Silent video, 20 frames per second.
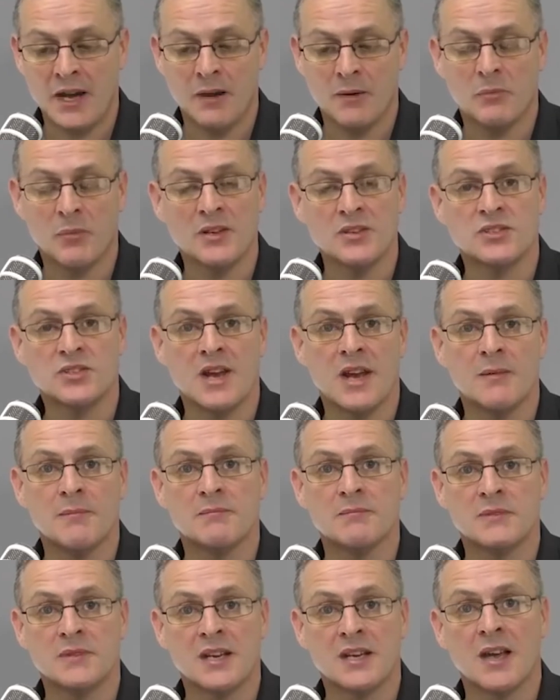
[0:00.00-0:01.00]
one chap
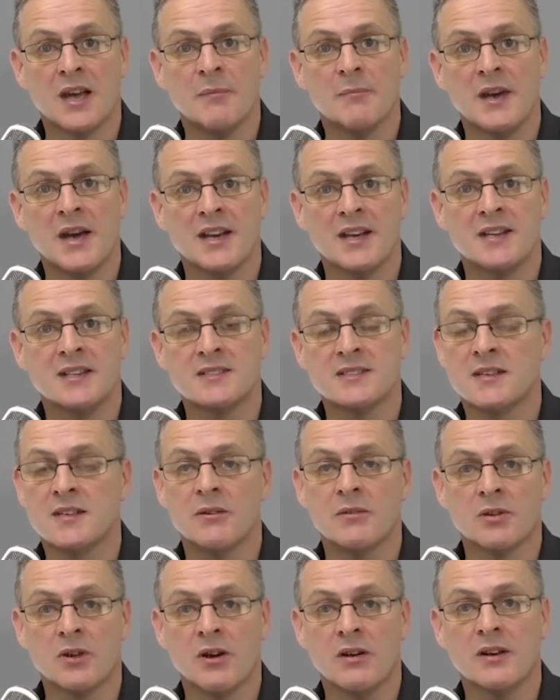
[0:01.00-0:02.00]
did come back and he said,
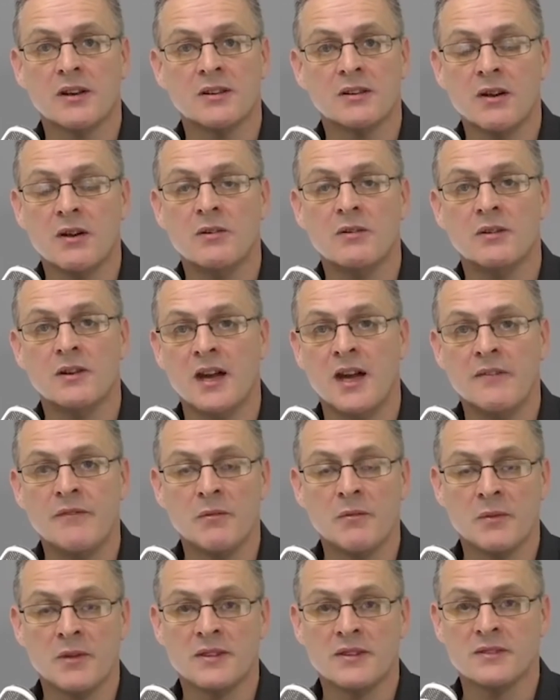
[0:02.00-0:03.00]
"Oh, Connor, no,
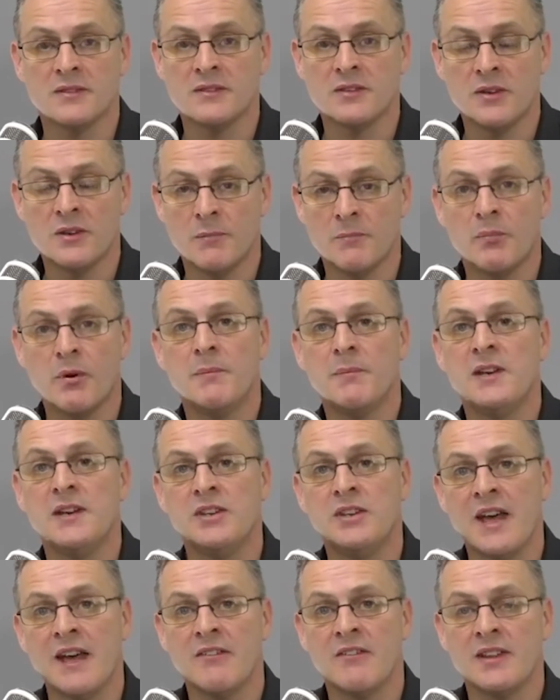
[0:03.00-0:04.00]
you could probably
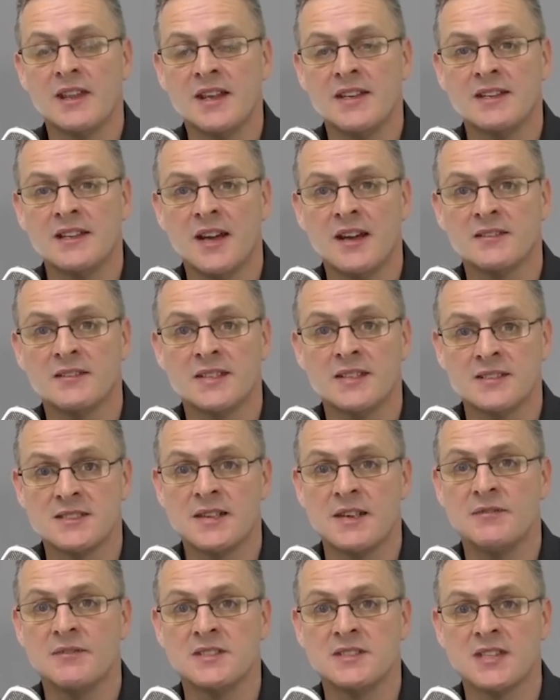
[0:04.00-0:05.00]
narrow that down to
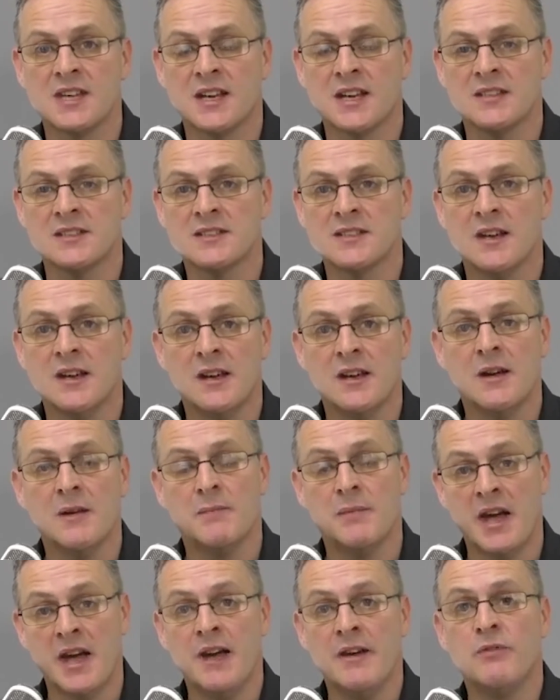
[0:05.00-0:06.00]
7 seconds,
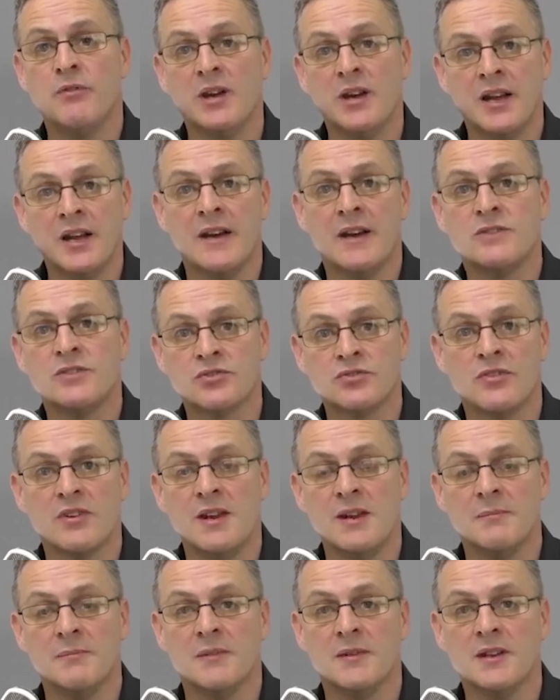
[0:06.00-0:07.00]
but every live
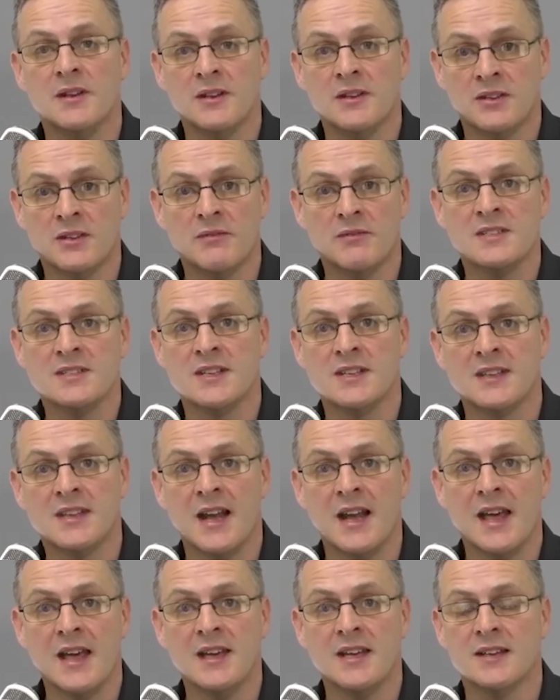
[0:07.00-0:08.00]
stream there is a
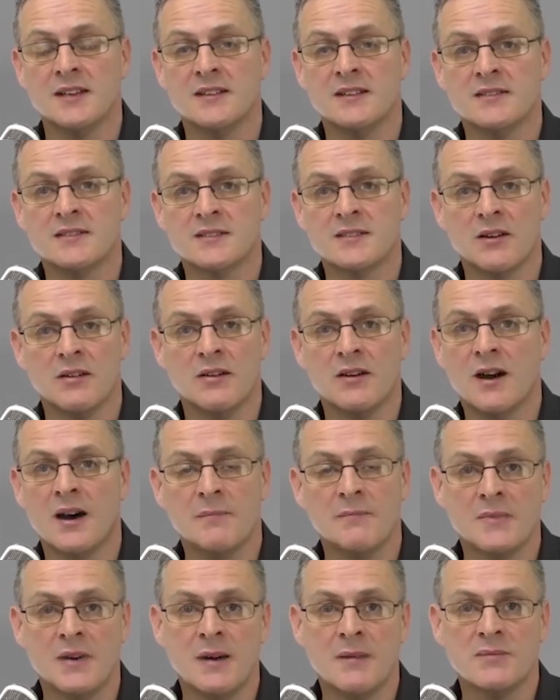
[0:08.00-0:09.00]
delay." So
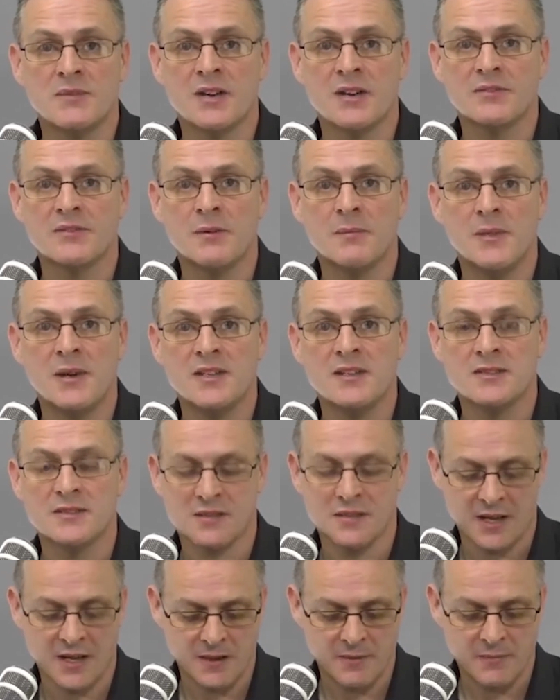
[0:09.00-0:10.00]
I'm chuffed to
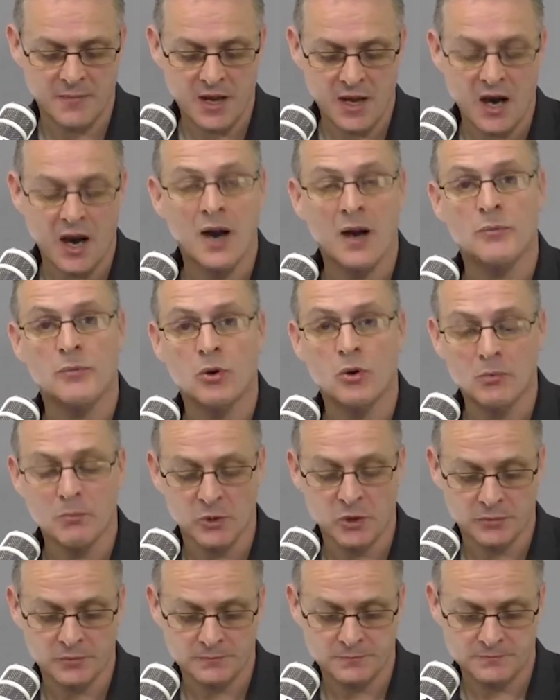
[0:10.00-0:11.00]
bits. I'm normal,